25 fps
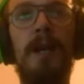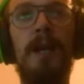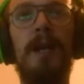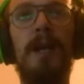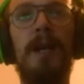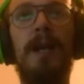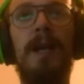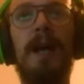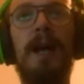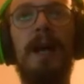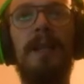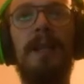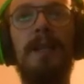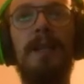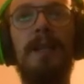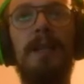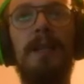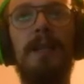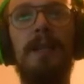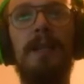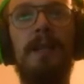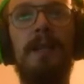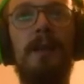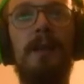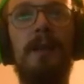I
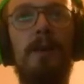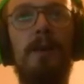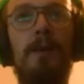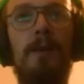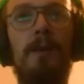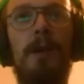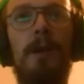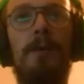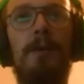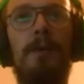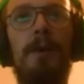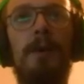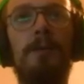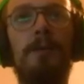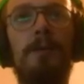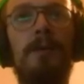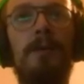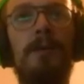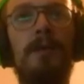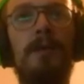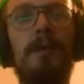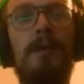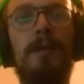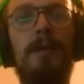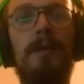think all around
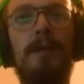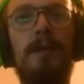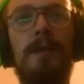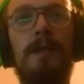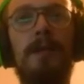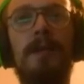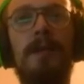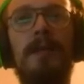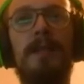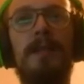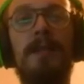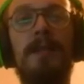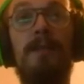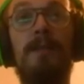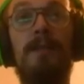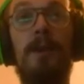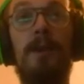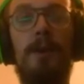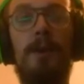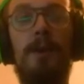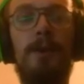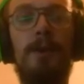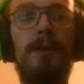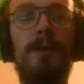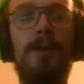this will
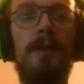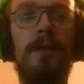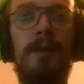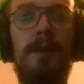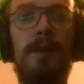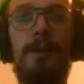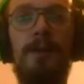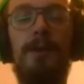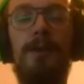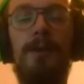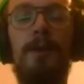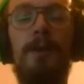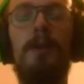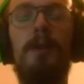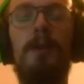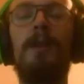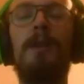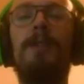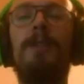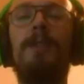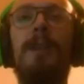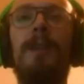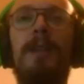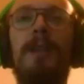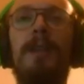hurt her early
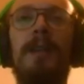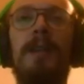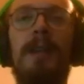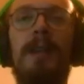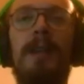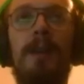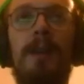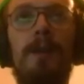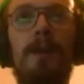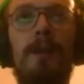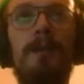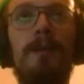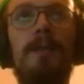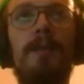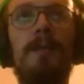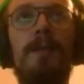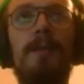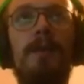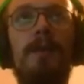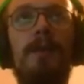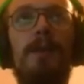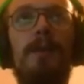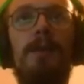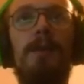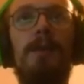jungling a lot,
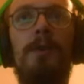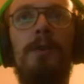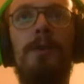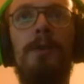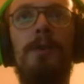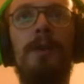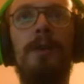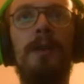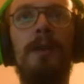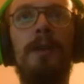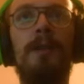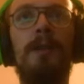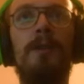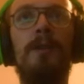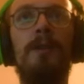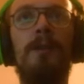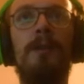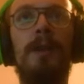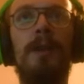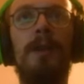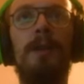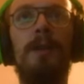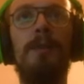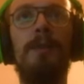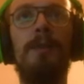her early
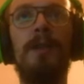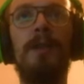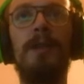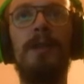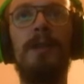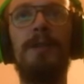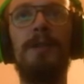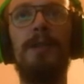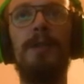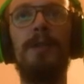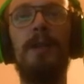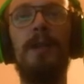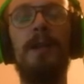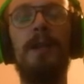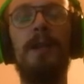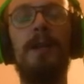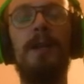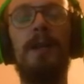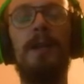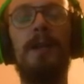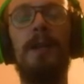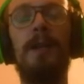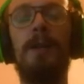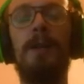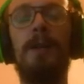dueling potential.
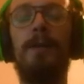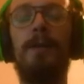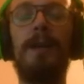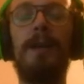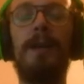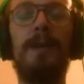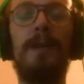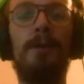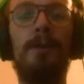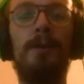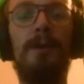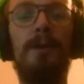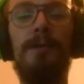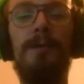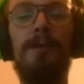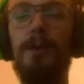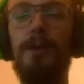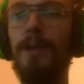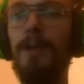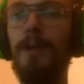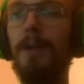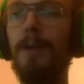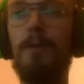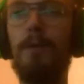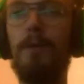Right now, if you
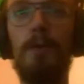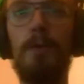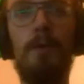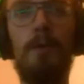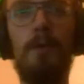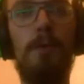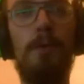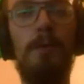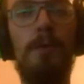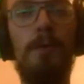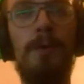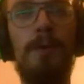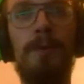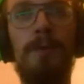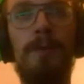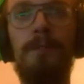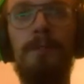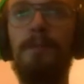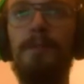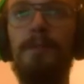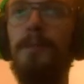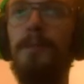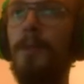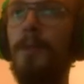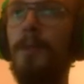hit a cocoon,
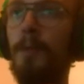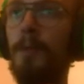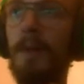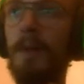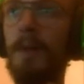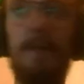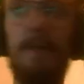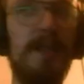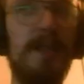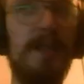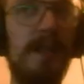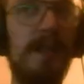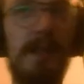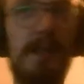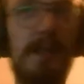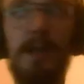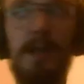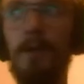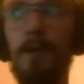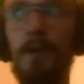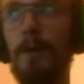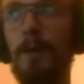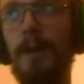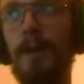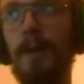you maybe still can
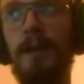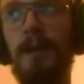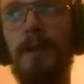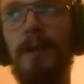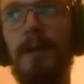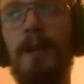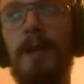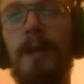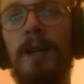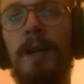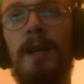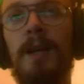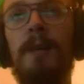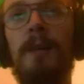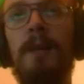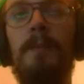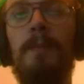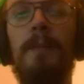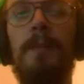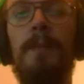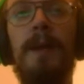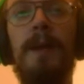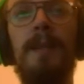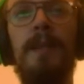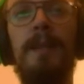go in,
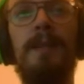but